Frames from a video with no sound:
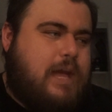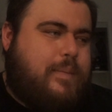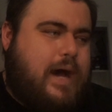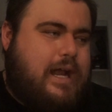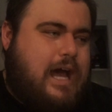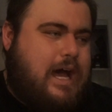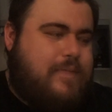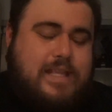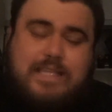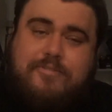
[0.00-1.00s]
But
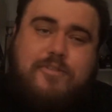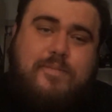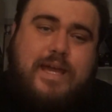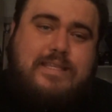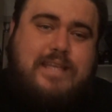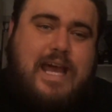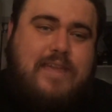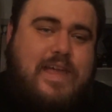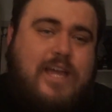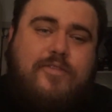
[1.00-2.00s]
that's it from me today.
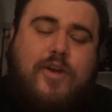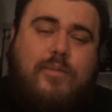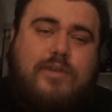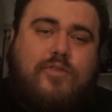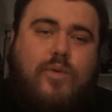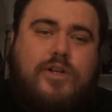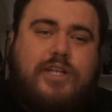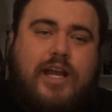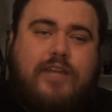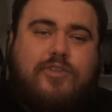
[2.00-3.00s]
Thank you very much for
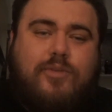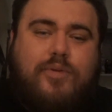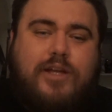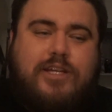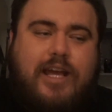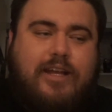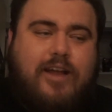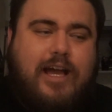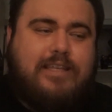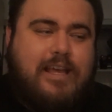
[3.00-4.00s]
watching. I do appreciate it,
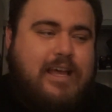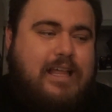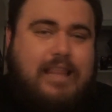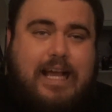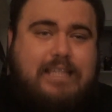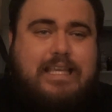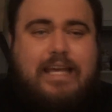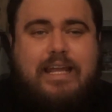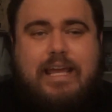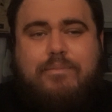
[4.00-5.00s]
guys. Like I
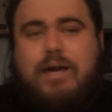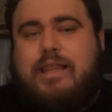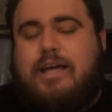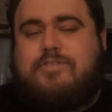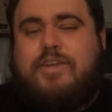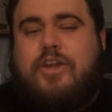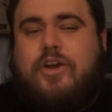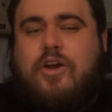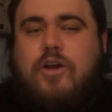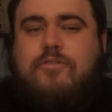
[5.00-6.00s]
said in my last
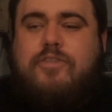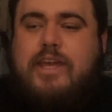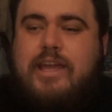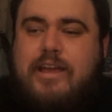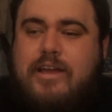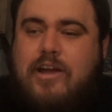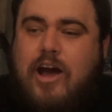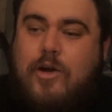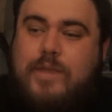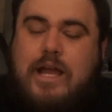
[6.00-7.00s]
video, hopefully
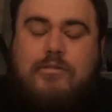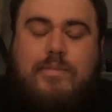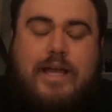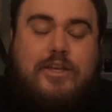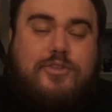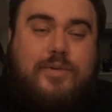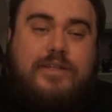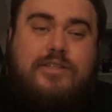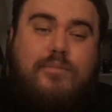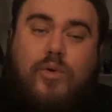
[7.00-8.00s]
I'll be coming back and
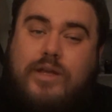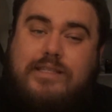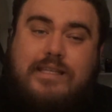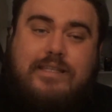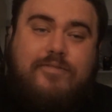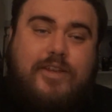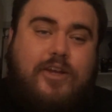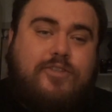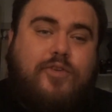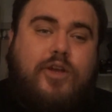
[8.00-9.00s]
doing some more consistent
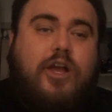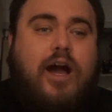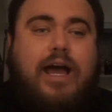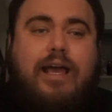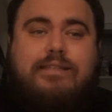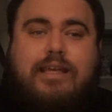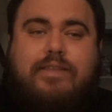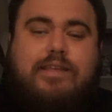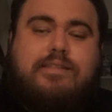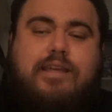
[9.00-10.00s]
videos for you guys
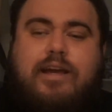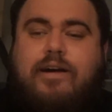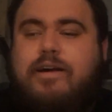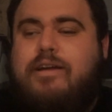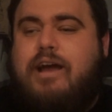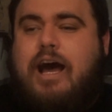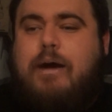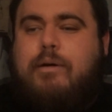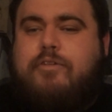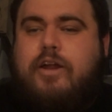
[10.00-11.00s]
in this year.
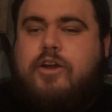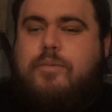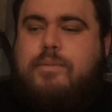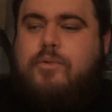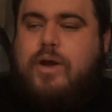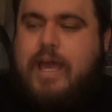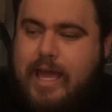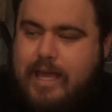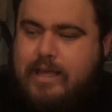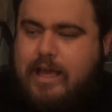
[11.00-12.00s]
I've kind of got a bit more
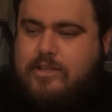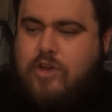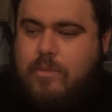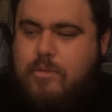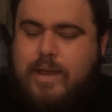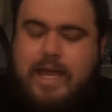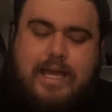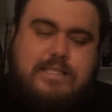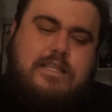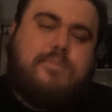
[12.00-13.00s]
time on my
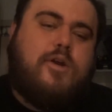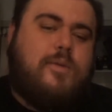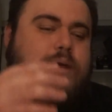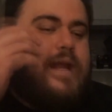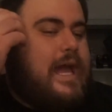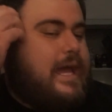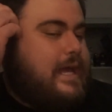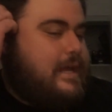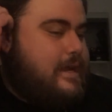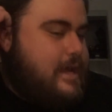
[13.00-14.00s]
hands at the moment,
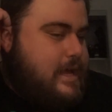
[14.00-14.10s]
and